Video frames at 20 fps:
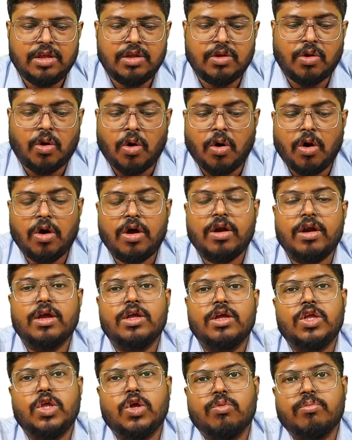or
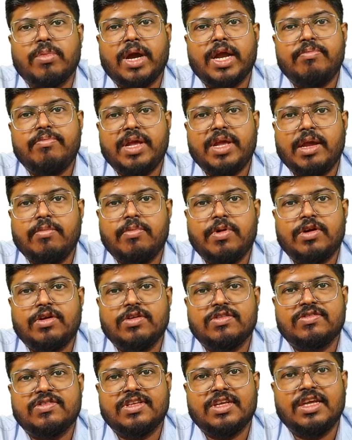you might be able to
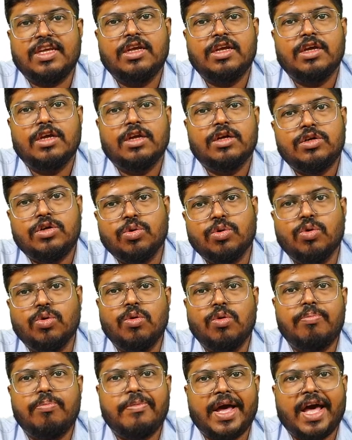see
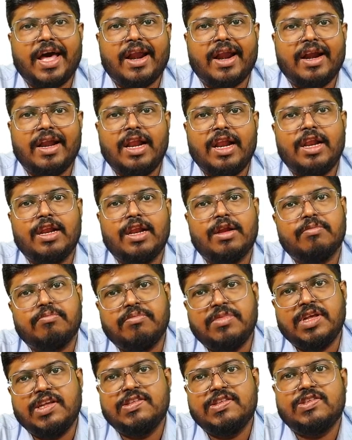two parallel
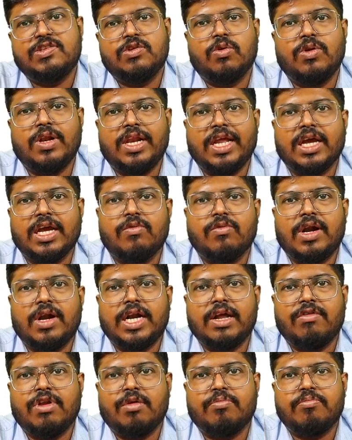mesiolingual
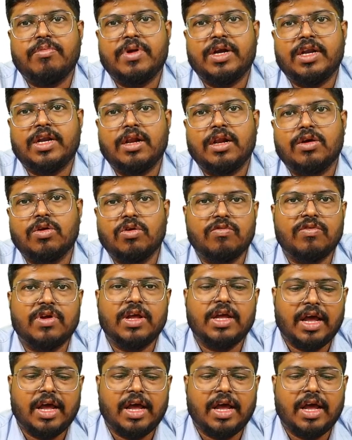developmental groove.